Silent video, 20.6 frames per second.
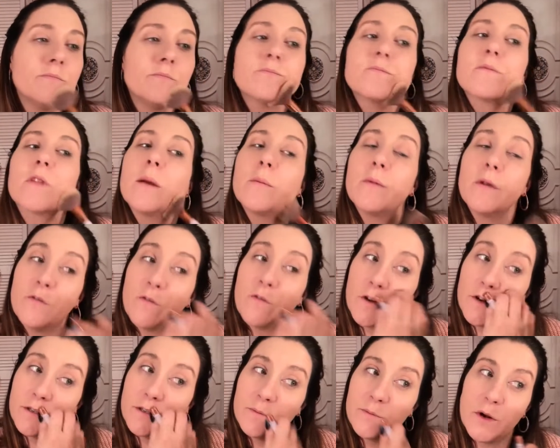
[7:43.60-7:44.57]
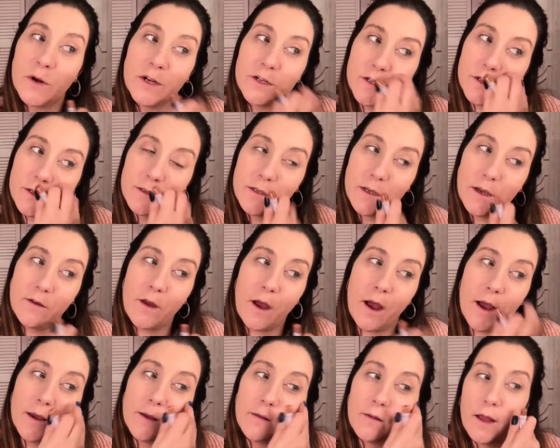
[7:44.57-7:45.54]
I mean, first impressions,
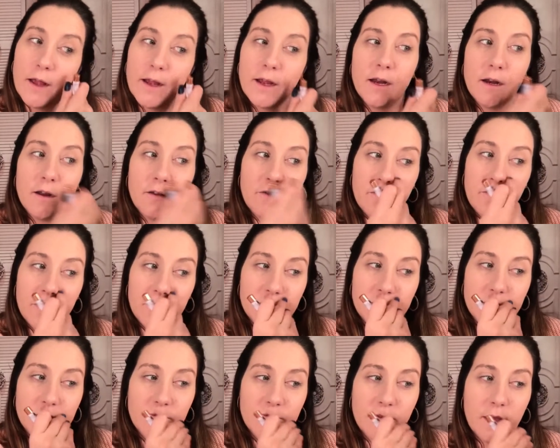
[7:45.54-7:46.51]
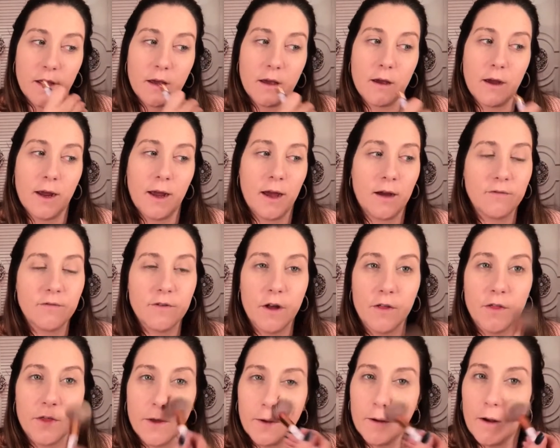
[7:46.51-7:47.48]
I like it. It feels like I have
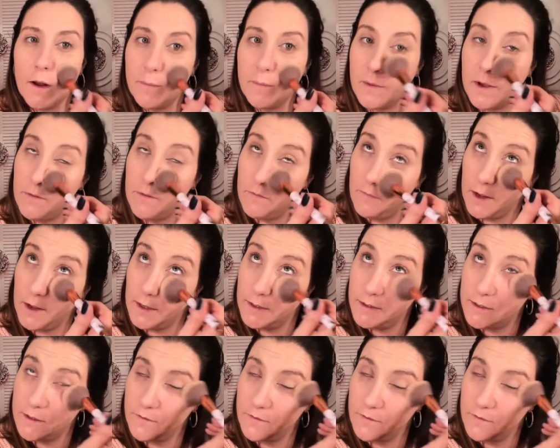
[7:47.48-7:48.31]
nothing on my face.